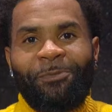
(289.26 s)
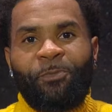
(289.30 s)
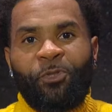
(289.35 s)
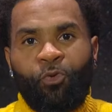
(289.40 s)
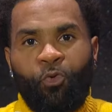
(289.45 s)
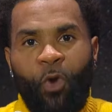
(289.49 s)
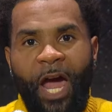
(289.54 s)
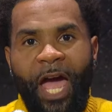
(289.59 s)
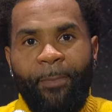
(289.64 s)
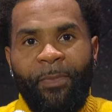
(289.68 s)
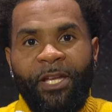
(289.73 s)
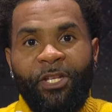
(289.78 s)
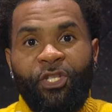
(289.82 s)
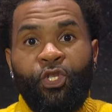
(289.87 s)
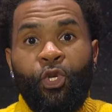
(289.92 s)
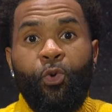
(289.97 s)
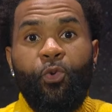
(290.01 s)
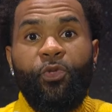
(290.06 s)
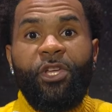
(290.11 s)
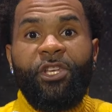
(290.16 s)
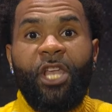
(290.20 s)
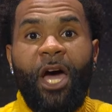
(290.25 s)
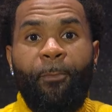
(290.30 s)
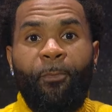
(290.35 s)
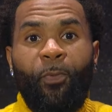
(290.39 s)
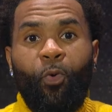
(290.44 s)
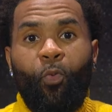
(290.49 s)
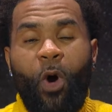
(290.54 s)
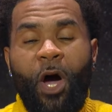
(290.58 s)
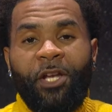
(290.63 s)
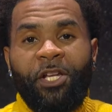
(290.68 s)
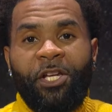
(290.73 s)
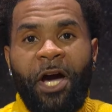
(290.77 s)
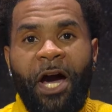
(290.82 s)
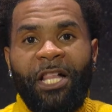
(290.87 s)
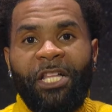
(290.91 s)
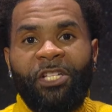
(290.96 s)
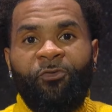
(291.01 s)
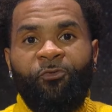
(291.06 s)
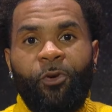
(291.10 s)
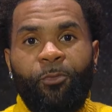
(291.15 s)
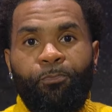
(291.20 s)
subscribing to the number one
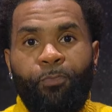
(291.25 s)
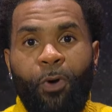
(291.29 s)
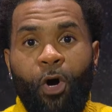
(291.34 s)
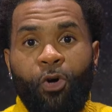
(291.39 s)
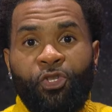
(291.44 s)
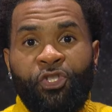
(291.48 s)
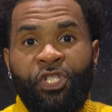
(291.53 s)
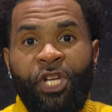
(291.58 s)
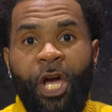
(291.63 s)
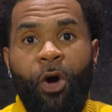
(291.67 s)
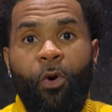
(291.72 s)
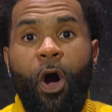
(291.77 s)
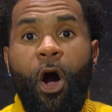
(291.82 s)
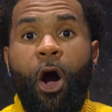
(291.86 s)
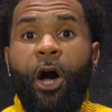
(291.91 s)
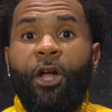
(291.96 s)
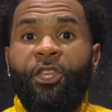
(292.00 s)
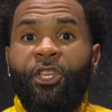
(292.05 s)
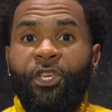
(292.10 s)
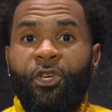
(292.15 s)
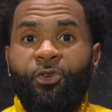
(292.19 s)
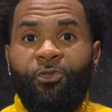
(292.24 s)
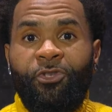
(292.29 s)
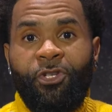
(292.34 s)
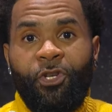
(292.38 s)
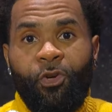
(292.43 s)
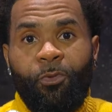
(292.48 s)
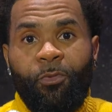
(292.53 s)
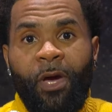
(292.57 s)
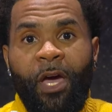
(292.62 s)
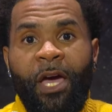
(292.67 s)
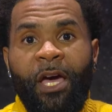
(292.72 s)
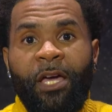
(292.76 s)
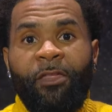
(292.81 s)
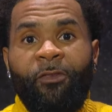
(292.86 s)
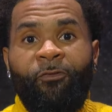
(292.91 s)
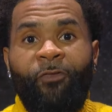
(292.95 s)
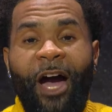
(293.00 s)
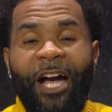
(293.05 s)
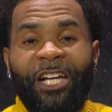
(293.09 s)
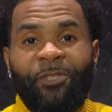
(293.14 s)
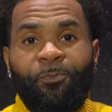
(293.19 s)
college football show on YouTube,
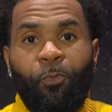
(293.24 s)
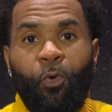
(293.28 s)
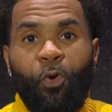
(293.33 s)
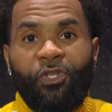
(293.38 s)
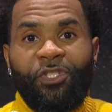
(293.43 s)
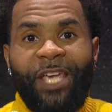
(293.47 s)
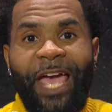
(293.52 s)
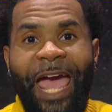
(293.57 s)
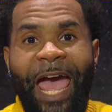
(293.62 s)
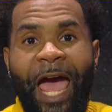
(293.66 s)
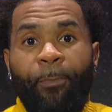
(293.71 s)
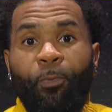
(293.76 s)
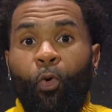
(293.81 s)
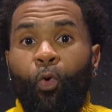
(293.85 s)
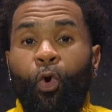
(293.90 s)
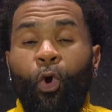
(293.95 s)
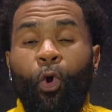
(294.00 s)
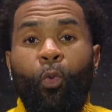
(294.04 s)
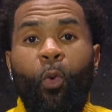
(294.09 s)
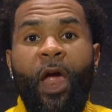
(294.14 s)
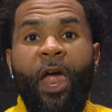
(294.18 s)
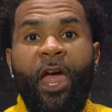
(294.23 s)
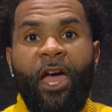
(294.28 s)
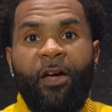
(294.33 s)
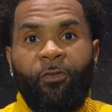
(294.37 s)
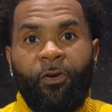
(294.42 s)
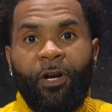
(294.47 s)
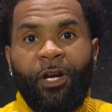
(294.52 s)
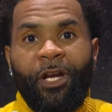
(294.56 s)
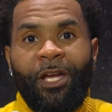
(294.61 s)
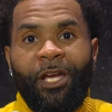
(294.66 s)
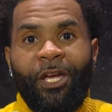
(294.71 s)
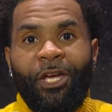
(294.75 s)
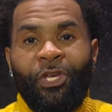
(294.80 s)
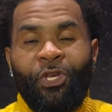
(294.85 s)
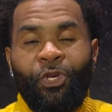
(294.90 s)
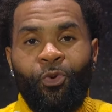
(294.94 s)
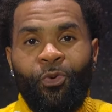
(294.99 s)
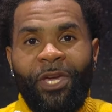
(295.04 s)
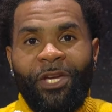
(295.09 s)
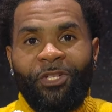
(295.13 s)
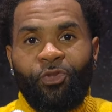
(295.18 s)
the Fox Sports app, or wherever
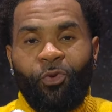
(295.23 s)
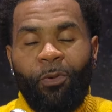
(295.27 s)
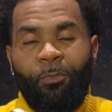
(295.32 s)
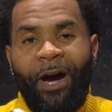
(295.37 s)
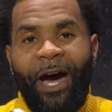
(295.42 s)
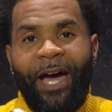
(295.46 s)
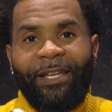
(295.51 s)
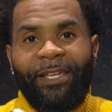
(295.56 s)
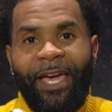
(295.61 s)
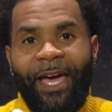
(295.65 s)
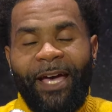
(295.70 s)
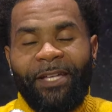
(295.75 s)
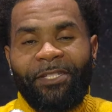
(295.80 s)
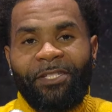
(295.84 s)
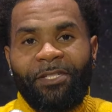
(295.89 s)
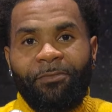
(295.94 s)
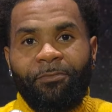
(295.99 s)
you get your podcast.